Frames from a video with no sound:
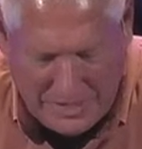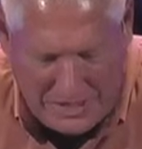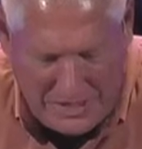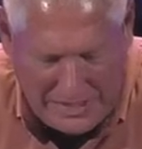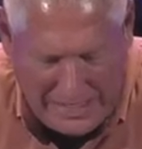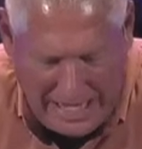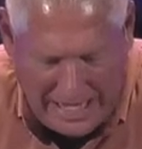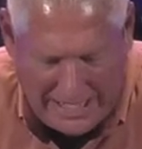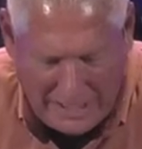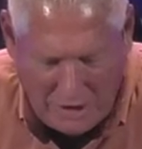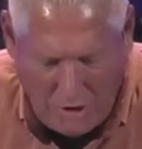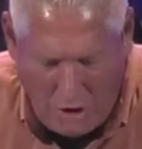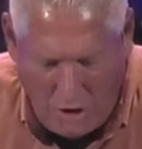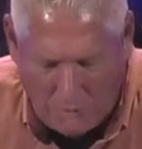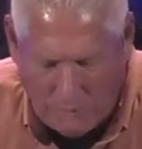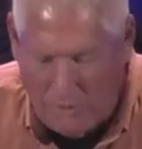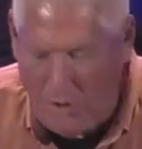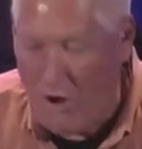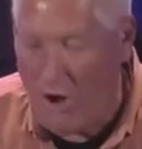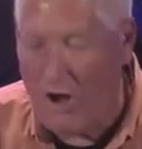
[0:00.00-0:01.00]
and you got it
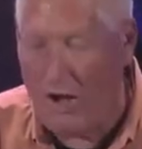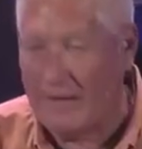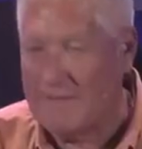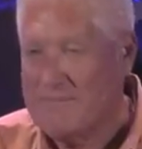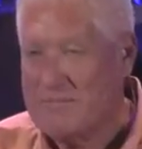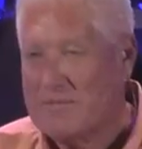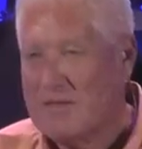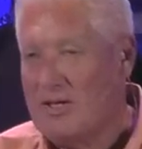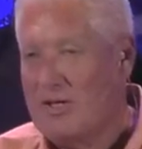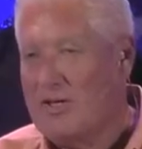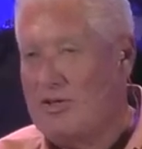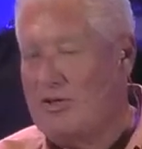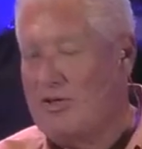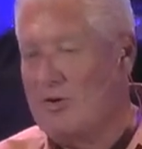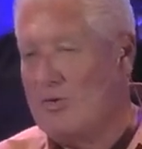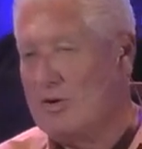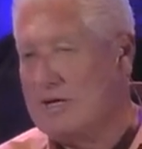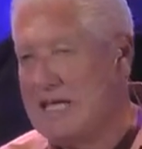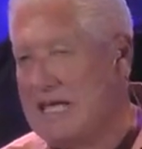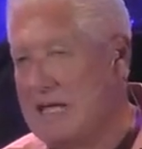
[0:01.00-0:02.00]
all wrong.
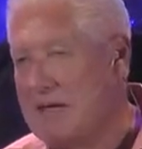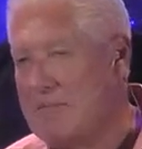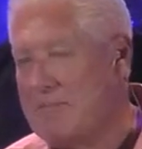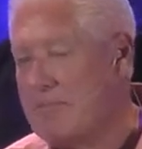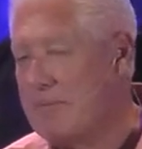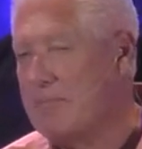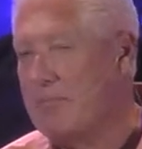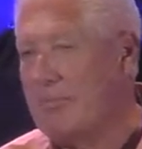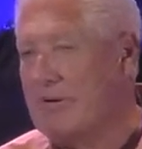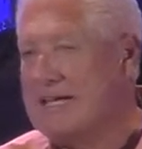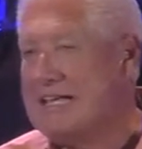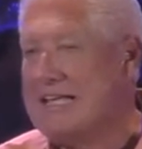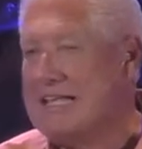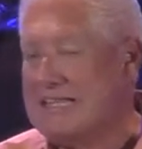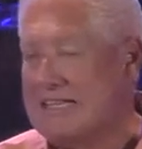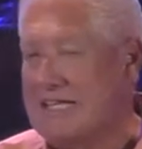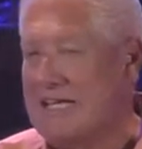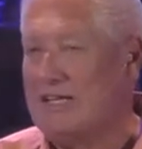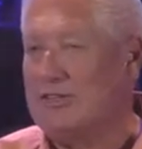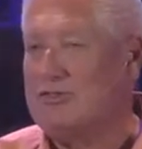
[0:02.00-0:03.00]
You keep bringing
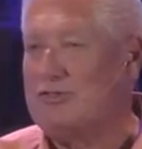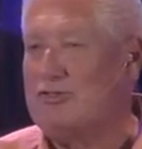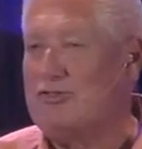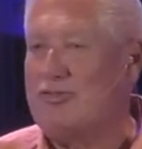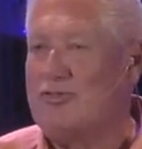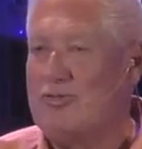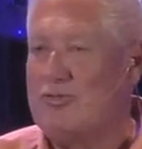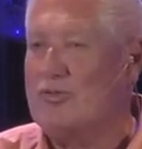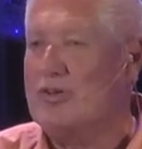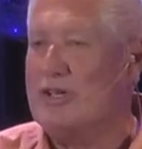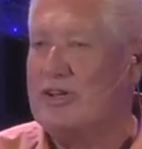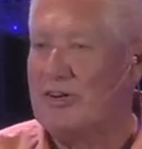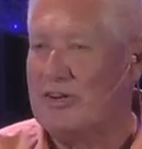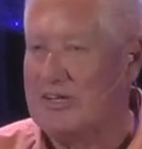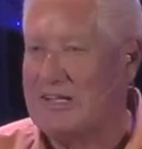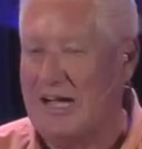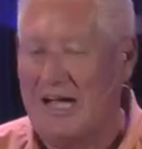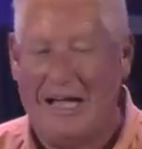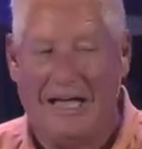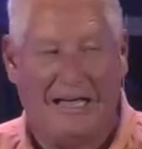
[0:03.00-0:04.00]
things to your
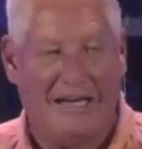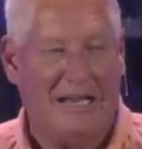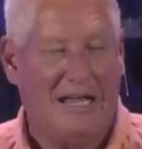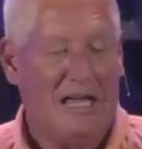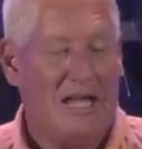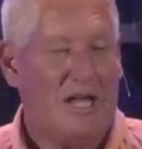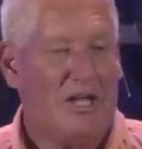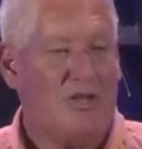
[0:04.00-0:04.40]
God.